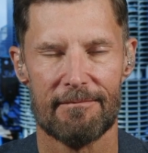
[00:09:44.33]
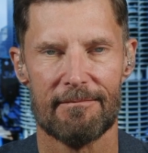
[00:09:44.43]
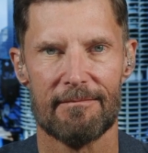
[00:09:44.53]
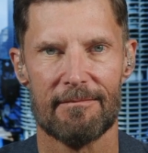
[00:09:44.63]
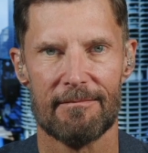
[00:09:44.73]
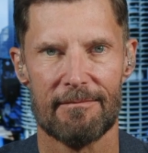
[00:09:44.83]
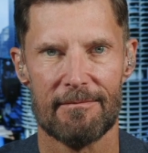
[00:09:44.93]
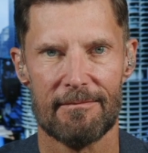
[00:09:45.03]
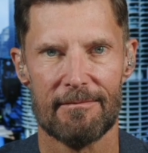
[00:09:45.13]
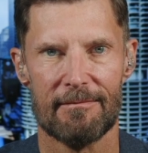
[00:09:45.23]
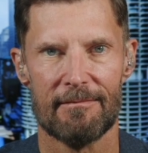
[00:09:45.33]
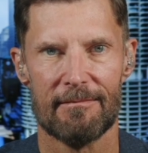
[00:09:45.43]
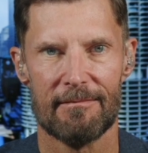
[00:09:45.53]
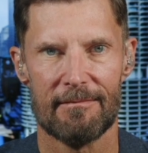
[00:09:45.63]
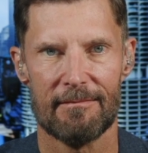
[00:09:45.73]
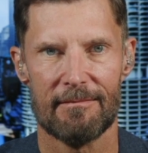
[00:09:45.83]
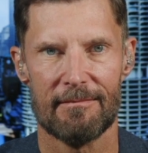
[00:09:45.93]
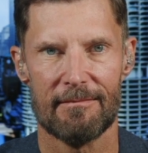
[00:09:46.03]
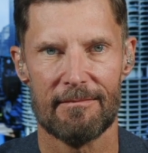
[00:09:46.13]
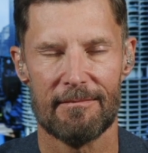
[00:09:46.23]

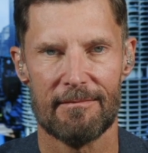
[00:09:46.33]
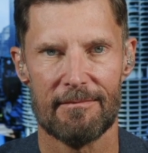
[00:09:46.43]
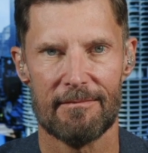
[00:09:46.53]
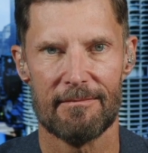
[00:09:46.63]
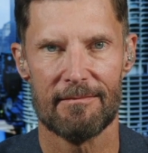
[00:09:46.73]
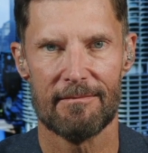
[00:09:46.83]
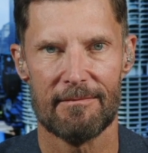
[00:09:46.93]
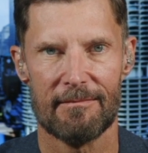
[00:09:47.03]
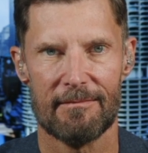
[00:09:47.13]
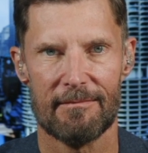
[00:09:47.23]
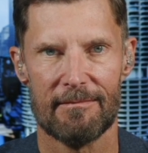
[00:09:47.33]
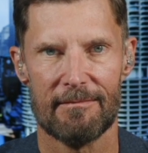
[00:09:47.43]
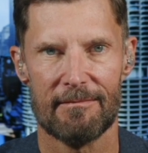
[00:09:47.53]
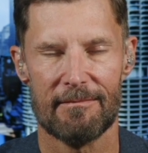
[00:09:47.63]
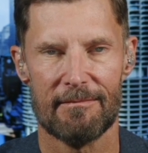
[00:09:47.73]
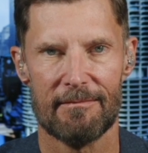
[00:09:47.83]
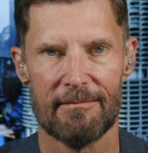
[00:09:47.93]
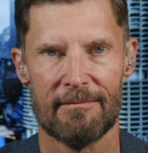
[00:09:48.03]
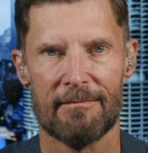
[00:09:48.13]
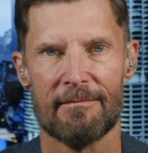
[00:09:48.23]

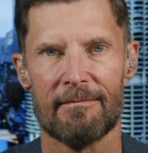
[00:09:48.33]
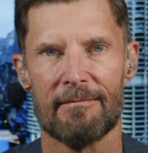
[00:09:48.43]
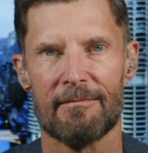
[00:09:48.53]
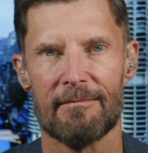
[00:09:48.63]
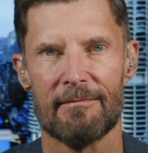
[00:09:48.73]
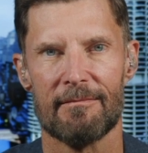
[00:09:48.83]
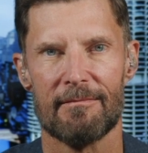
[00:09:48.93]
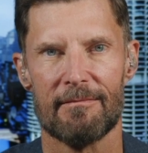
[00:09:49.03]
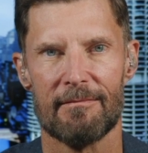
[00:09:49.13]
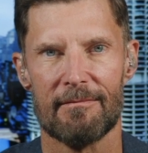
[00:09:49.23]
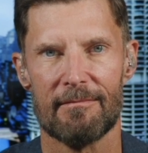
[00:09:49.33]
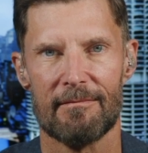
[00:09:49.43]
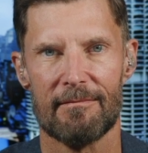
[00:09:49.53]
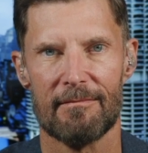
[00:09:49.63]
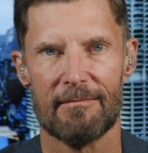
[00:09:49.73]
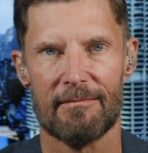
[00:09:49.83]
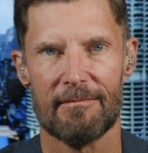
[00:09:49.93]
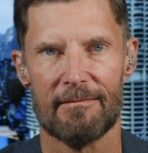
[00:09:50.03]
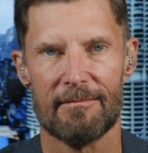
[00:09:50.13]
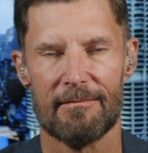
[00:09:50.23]

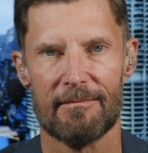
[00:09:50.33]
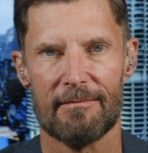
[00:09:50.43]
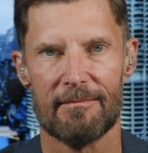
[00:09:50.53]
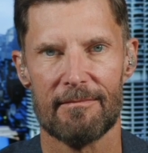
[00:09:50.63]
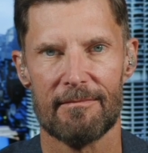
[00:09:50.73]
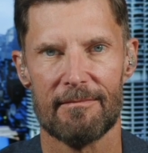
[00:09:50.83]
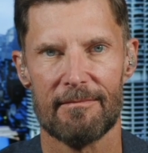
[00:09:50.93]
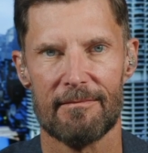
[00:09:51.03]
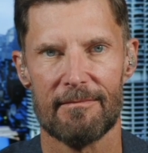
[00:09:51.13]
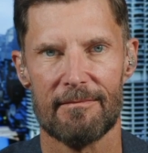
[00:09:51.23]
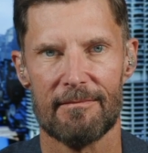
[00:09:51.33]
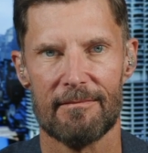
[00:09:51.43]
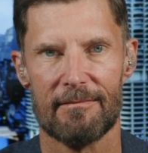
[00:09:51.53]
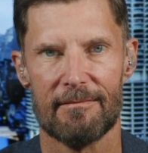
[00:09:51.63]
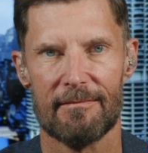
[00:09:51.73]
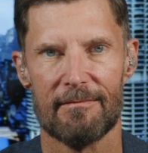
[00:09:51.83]
(not speaking)